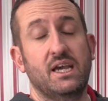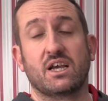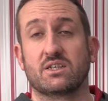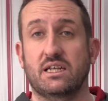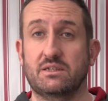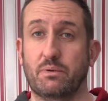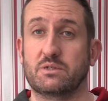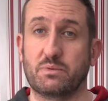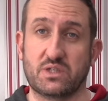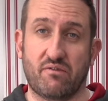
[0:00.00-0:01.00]
because I need to put
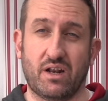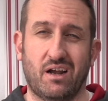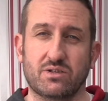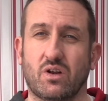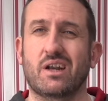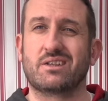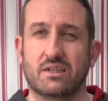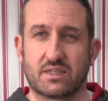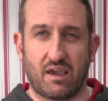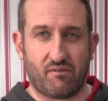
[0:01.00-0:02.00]
specific loads on. It
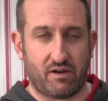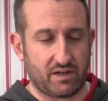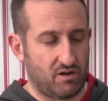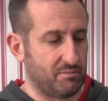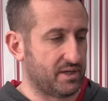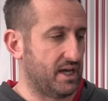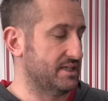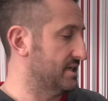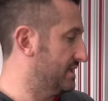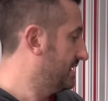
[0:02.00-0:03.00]
does get very
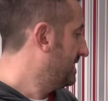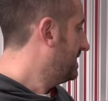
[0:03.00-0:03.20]
complicated.